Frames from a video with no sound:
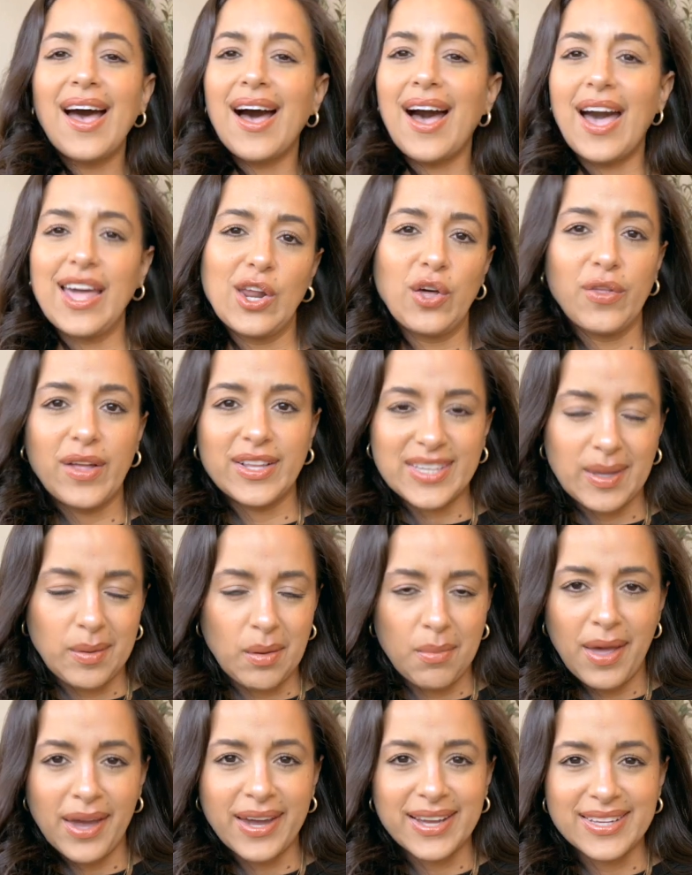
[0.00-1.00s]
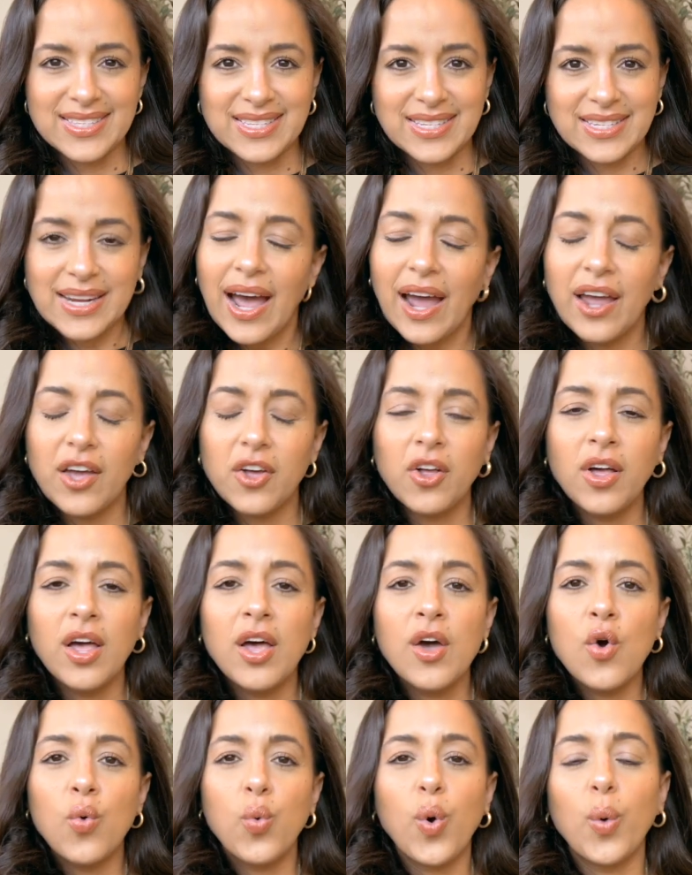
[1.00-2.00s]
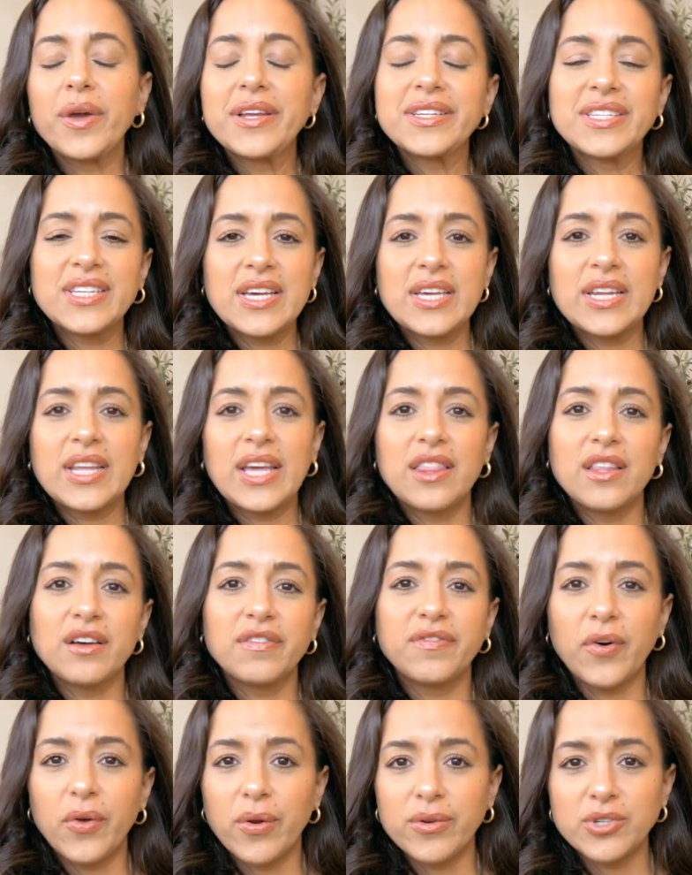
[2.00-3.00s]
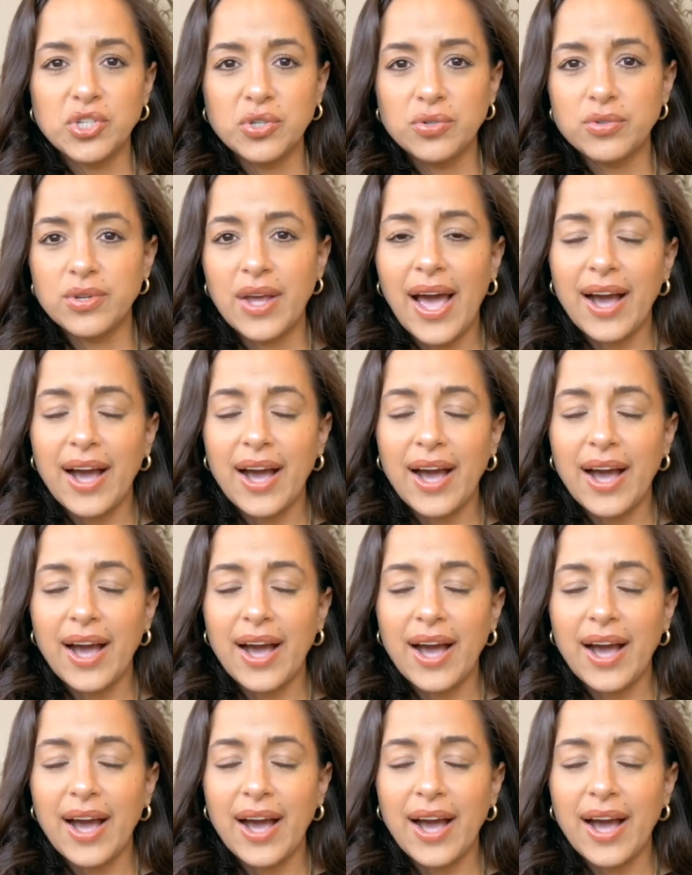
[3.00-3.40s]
I know that's coming back in style. What we did in the photo shoot